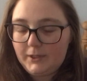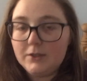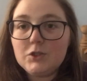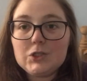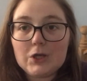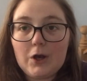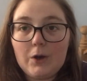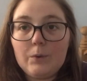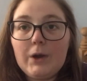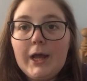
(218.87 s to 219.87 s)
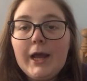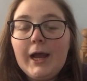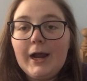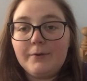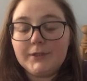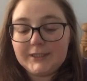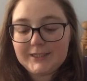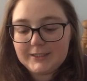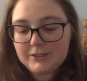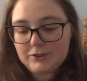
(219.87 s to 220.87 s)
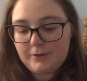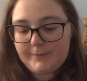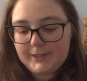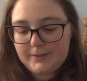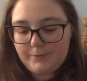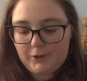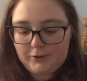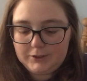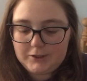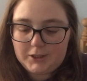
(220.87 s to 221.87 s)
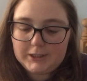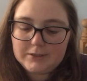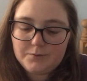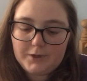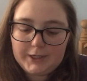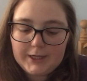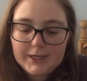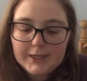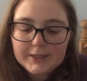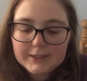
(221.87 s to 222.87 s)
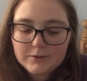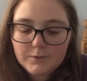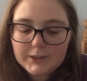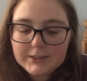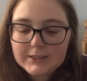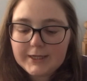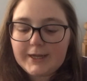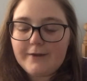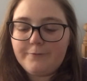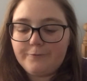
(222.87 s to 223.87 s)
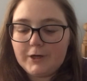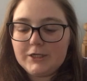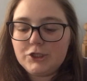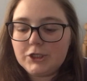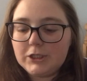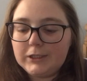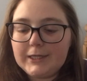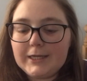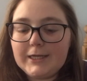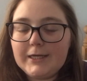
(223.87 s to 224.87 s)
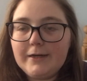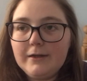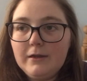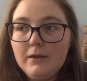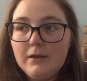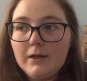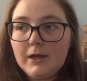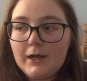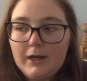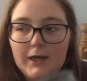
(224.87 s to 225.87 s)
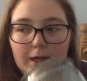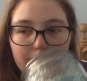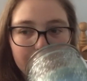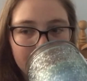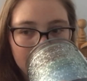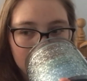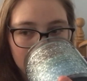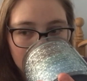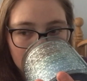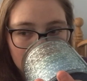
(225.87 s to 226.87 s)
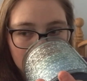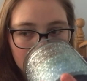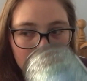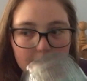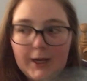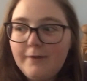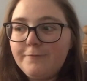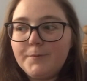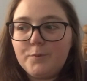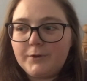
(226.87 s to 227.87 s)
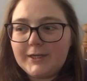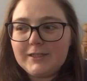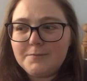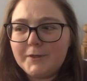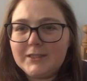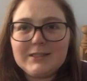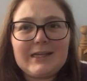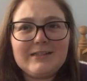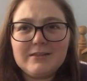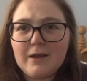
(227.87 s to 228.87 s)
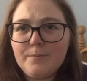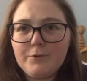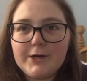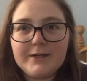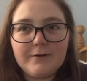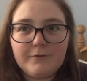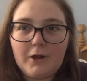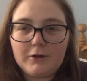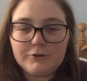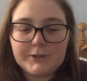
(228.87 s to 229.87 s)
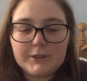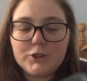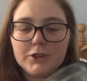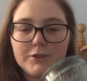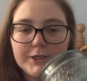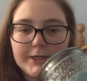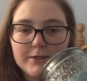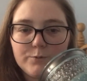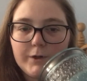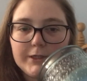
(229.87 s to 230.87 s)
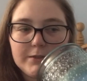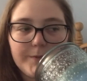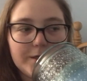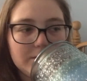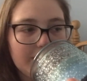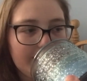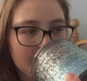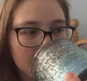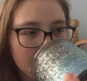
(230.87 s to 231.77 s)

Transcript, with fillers: So I really need to start making progress on this one. This one is like a fresh, clean, um, not Febreze, but it's like some brand of laundry detergent is what it smells like